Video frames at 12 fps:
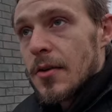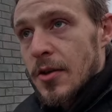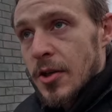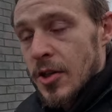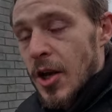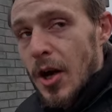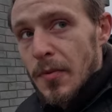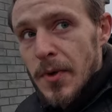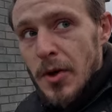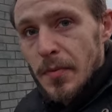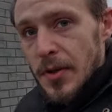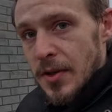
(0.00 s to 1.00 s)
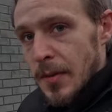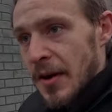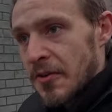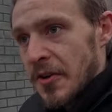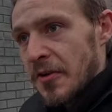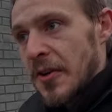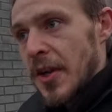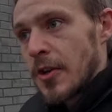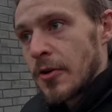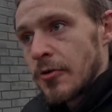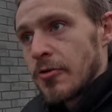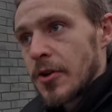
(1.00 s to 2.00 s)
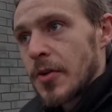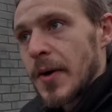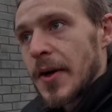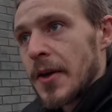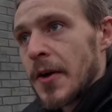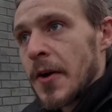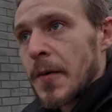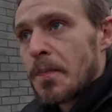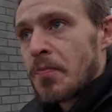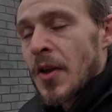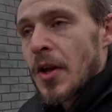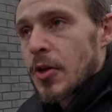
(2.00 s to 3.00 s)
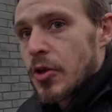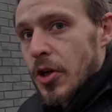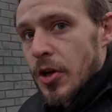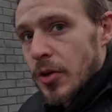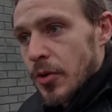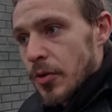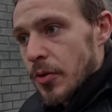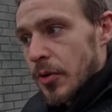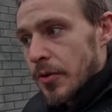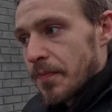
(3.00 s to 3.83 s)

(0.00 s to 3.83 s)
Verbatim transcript: to start me up it's about 1500 quid yeah to